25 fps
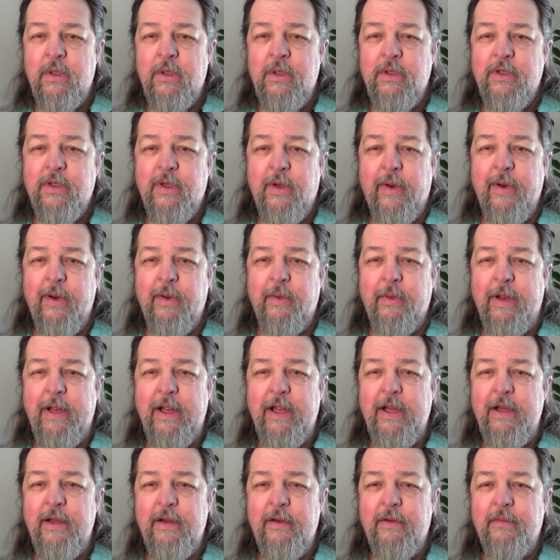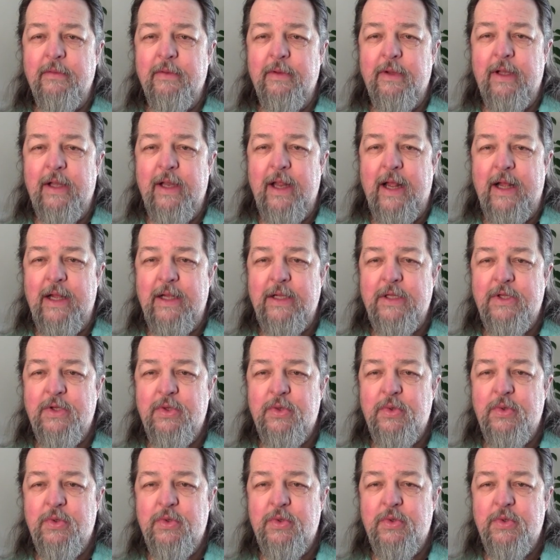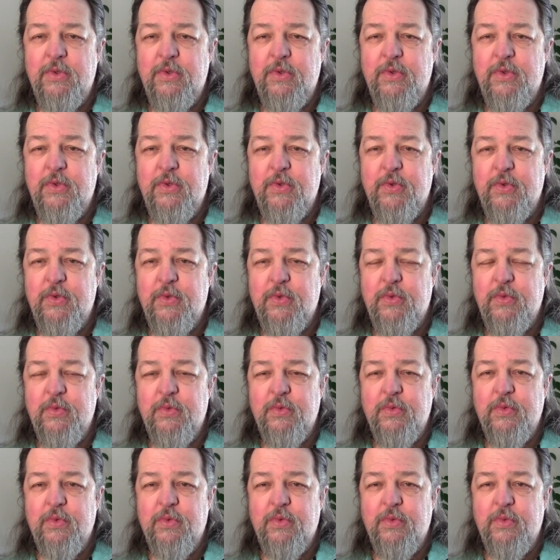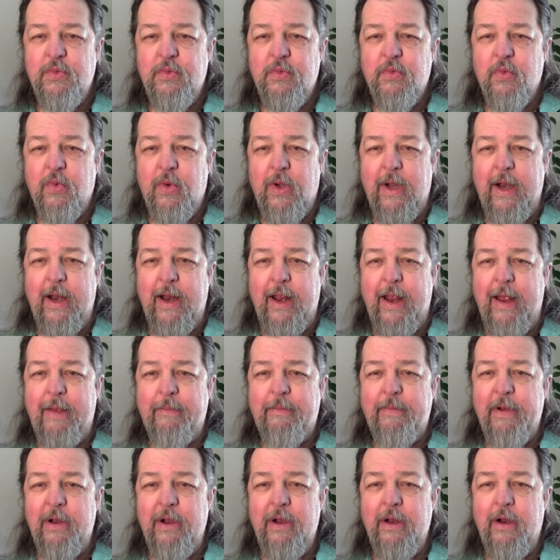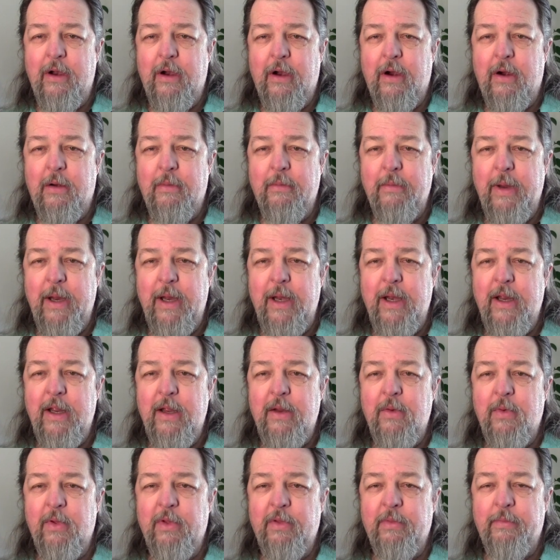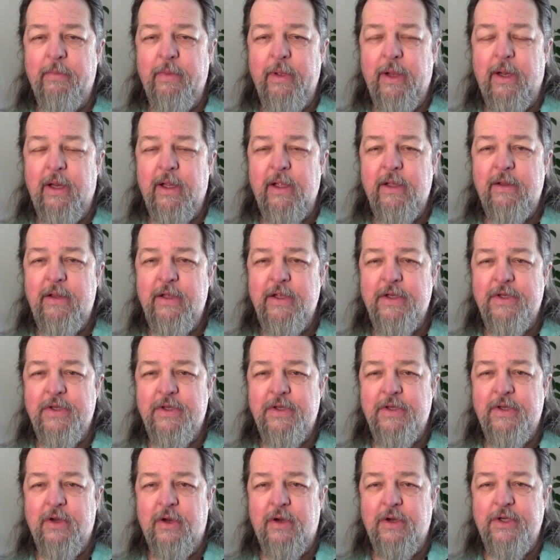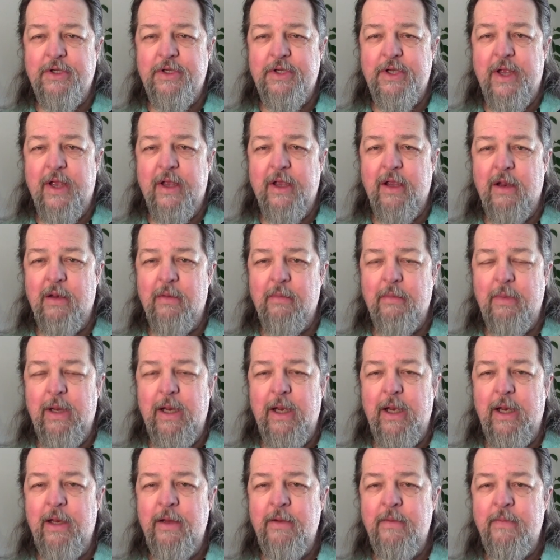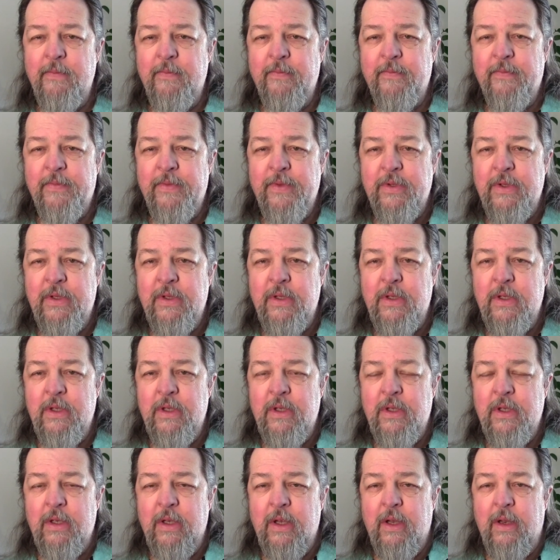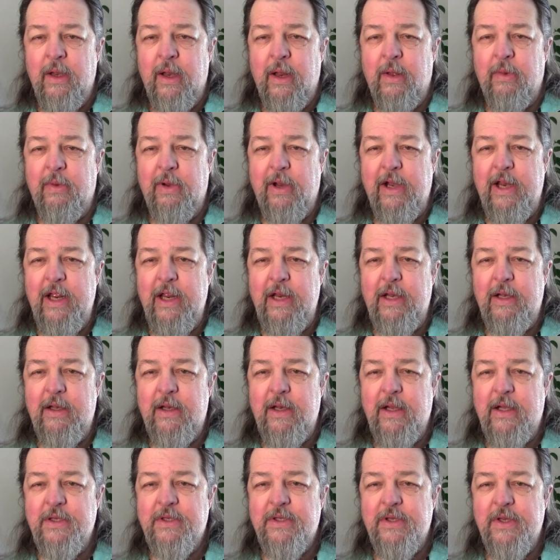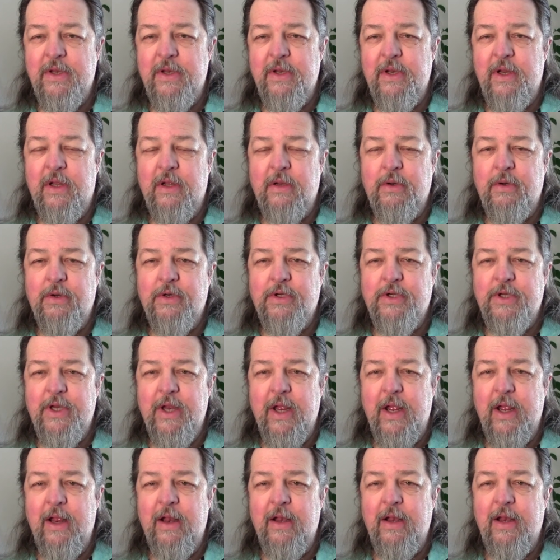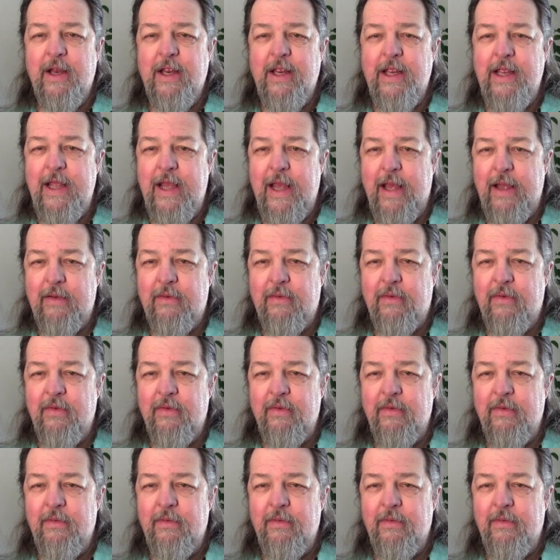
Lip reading: So anyway, that's what happened in our meeting with Billy. This is our second meeting. Now, what he doesn't understand yet